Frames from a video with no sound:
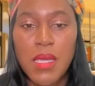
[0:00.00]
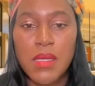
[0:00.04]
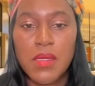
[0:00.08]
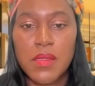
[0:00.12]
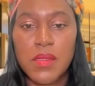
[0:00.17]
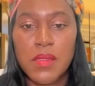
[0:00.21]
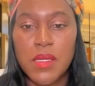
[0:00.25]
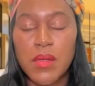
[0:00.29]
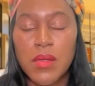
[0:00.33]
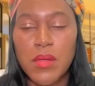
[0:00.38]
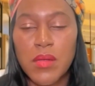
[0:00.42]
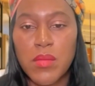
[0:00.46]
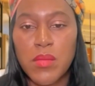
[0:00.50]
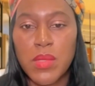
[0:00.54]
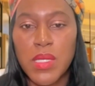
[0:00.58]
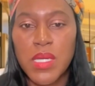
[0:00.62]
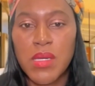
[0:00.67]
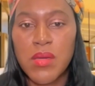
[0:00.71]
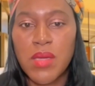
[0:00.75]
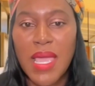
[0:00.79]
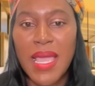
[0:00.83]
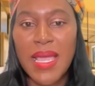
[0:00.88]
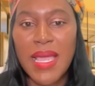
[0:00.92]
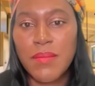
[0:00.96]
So
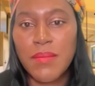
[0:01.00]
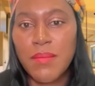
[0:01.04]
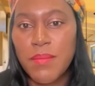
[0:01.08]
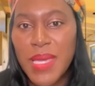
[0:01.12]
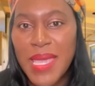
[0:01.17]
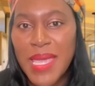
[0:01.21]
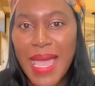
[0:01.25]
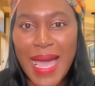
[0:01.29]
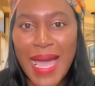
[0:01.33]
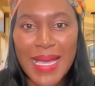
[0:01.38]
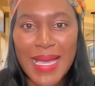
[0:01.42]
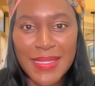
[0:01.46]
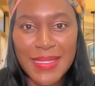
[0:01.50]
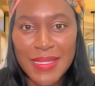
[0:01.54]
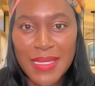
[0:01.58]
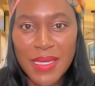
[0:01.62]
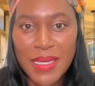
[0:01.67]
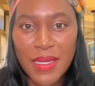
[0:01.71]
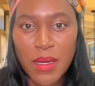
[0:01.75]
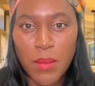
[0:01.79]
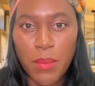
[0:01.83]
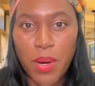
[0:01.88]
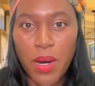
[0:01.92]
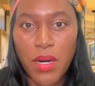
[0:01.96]
you can't be
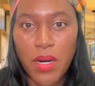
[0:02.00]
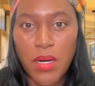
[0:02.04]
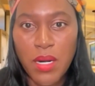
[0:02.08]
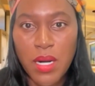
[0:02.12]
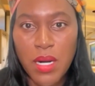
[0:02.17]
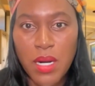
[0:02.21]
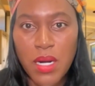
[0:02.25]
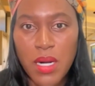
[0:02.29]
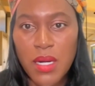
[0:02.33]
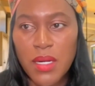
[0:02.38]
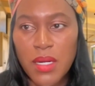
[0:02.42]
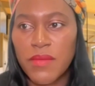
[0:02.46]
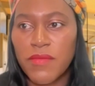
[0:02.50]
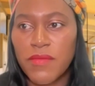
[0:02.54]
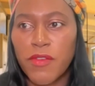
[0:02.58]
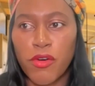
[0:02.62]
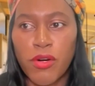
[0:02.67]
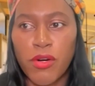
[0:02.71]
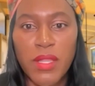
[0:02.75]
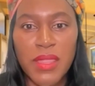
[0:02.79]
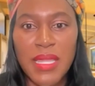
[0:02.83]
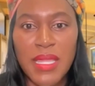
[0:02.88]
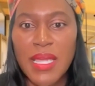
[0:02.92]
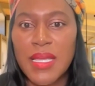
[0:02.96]
asking a partner
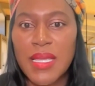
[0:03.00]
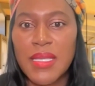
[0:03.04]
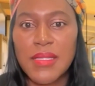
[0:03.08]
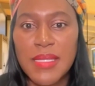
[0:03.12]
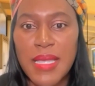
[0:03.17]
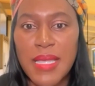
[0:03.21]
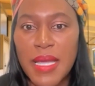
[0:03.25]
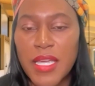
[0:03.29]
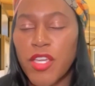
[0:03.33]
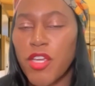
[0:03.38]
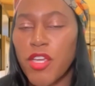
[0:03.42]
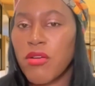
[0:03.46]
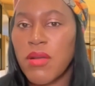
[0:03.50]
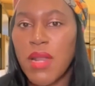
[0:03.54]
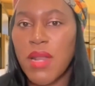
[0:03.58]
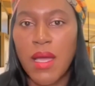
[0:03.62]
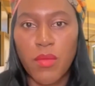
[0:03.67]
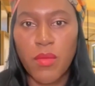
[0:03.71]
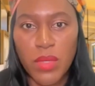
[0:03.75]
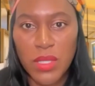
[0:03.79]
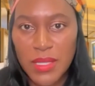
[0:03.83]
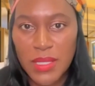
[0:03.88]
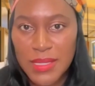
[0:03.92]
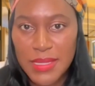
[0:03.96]
for things that you're
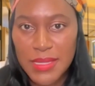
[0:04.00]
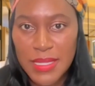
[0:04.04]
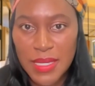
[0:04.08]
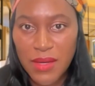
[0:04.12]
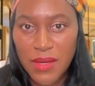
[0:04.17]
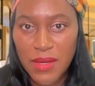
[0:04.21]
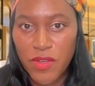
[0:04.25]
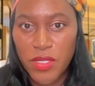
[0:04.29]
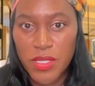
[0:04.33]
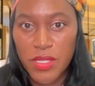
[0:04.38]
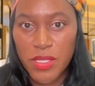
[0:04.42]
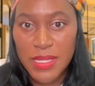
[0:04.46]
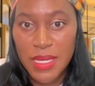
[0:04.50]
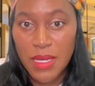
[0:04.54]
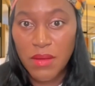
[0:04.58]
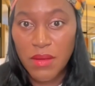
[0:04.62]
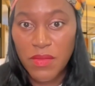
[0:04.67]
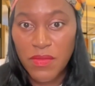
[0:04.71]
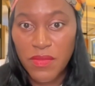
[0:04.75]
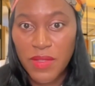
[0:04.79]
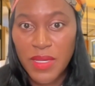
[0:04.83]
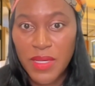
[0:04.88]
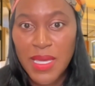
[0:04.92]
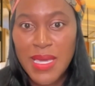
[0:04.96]
not willing to give
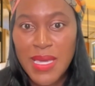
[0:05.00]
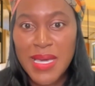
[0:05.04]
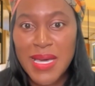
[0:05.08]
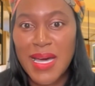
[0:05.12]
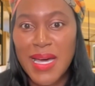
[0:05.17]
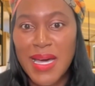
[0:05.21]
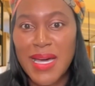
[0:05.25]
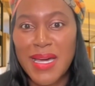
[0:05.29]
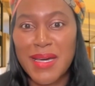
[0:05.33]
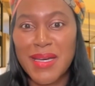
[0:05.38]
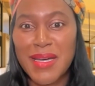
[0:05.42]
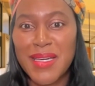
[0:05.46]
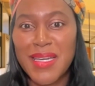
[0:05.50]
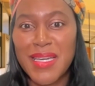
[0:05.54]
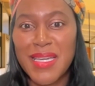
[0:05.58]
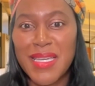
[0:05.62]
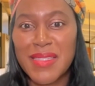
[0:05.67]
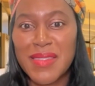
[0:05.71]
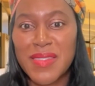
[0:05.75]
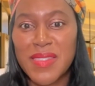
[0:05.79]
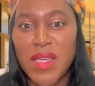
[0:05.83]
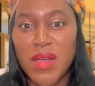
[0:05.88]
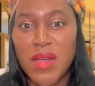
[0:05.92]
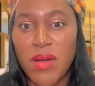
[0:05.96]
yourself.
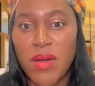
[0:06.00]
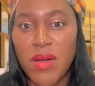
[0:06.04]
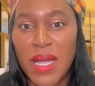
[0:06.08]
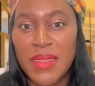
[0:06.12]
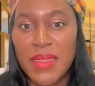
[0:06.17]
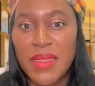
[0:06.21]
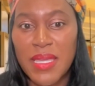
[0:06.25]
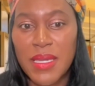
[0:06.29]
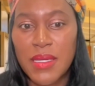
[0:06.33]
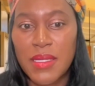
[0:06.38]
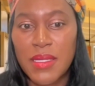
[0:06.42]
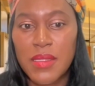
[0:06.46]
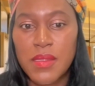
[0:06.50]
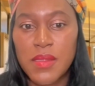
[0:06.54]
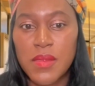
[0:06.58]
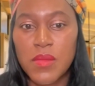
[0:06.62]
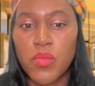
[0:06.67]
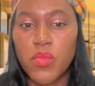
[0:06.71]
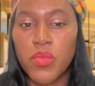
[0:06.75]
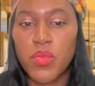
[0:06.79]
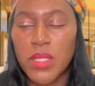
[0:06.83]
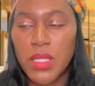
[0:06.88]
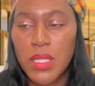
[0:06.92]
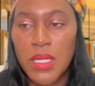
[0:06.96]
And so I think it's
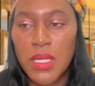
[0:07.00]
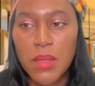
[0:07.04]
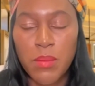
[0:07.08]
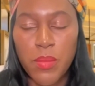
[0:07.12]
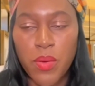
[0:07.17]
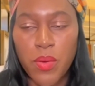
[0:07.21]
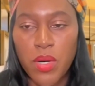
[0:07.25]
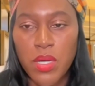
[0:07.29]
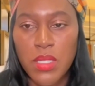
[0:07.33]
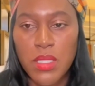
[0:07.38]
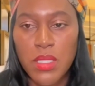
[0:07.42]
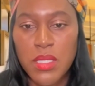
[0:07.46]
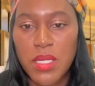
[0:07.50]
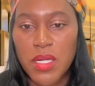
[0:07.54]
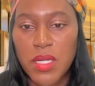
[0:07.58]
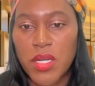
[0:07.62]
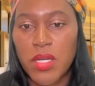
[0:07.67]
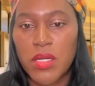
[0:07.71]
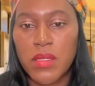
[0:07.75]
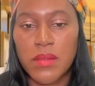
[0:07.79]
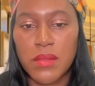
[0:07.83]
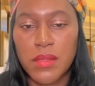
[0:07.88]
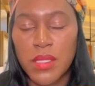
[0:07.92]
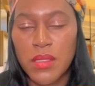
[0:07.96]
really important
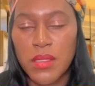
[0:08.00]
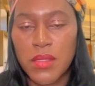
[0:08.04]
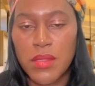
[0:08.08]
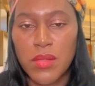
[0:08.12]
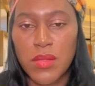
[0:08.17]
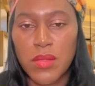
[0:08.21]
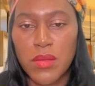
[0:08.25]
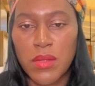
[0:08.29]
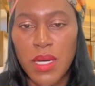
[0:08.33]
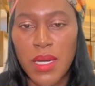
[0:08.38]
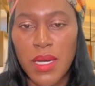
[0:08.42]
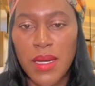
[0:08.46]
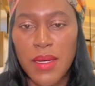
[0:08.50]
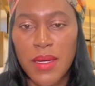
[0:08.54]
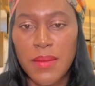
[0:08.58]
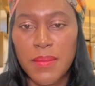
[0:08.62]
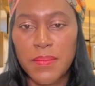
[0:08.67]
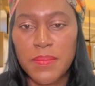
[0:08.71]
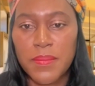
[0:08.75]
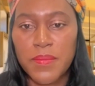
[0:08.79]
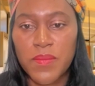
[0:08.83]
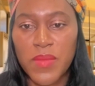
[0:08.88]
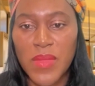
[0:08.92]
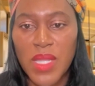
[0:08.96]

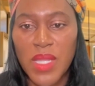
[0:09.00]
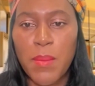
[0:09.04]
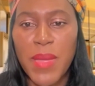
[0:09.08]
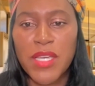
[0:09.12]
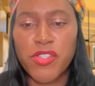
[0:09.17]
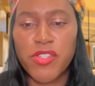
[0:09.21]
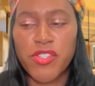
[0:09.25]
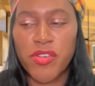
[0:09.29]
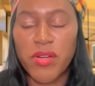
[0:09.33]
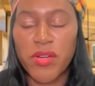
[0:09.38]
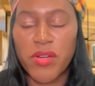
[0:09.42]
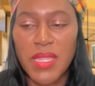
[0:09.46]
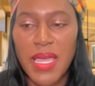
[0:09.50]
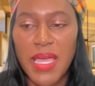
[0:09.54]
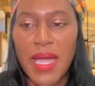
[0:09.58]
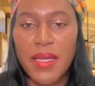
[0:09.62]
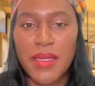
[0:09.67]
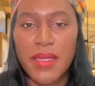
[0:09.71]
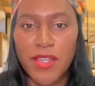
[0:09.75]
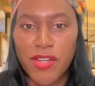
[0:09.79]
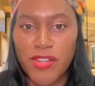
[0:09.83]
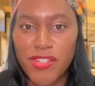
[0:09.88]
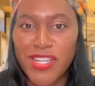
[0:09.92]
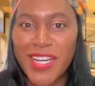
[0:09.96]
make sure
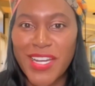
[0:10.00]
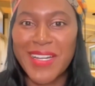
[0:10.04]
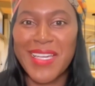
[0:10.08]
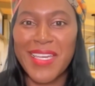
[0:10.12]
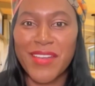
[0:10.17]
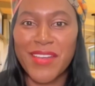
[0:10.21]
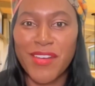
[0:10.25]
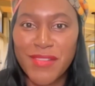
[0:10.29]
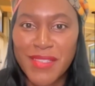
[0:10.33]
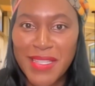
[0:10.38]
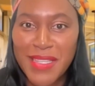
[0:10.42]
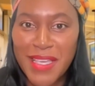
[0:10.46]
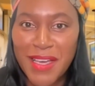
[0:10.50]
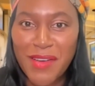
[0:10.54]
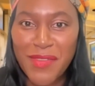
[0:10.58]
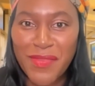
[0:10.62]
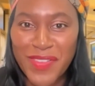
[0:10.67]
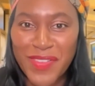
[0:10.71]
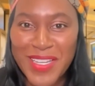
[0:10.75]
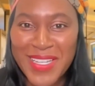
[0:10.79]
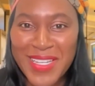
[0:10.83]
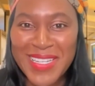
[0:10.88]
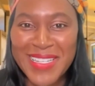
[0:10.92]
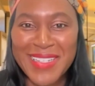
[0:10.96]
that you're checking
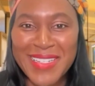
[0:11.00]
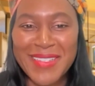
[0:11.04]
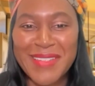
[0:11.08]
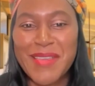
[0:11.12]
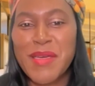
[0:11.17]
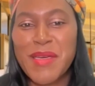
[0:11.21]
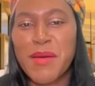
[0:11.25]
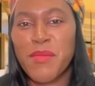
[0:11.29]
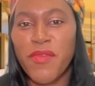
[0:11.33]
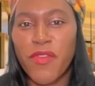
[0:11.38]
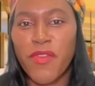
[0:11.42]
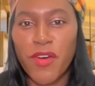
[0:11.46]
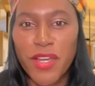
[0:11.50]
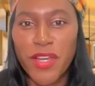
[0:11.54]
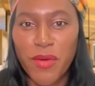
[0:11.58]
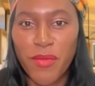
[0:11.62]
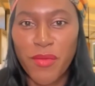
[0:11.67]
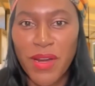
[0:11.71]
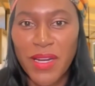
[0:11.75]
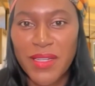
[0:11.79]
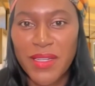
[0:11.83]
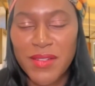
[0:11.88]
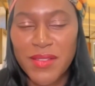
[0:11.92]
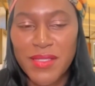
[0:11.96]
yourself before you
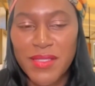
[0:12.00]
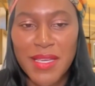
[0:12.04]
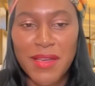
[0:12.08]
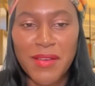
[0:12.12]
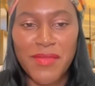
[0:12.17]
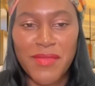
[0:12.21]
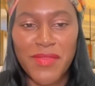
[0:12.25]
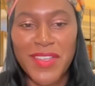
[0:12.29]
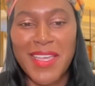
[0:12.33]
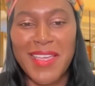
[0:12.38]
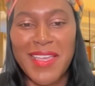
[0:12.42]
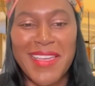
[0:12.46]
wreck yourself.